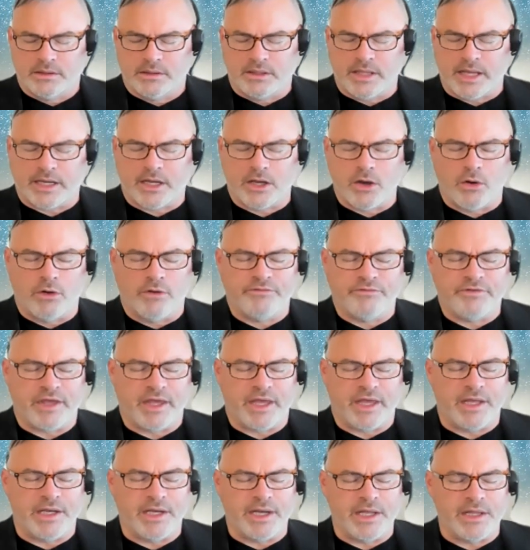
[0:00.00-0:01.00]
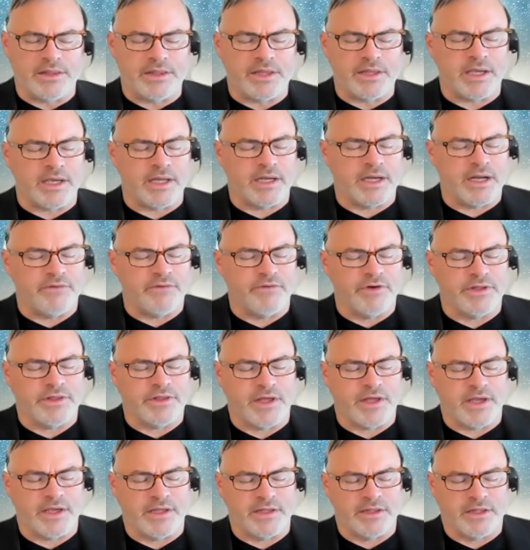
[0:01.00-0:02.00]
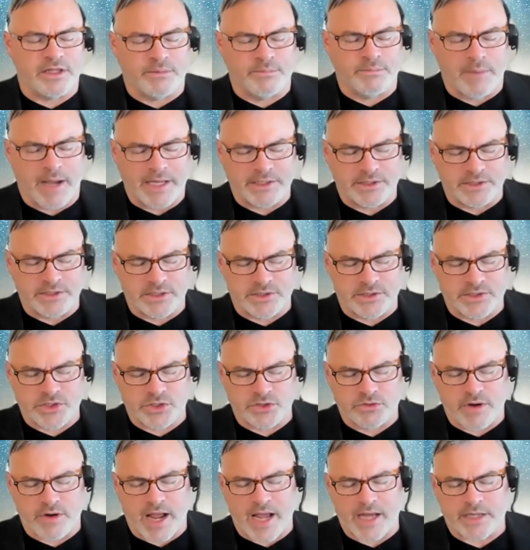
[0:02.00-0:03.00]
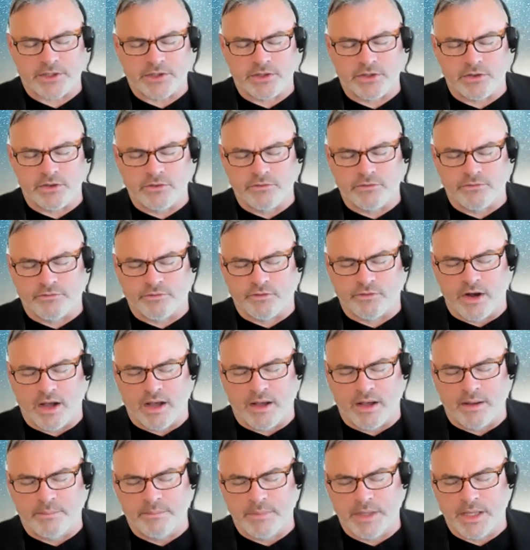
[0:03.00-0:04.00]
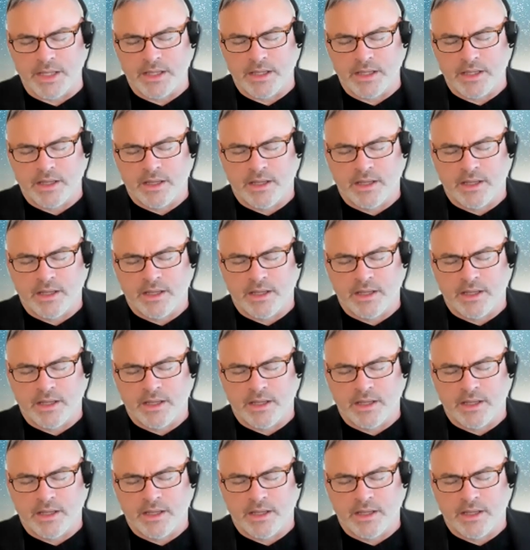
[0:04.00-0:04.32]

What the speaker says: let go of anything and everything that might distract you from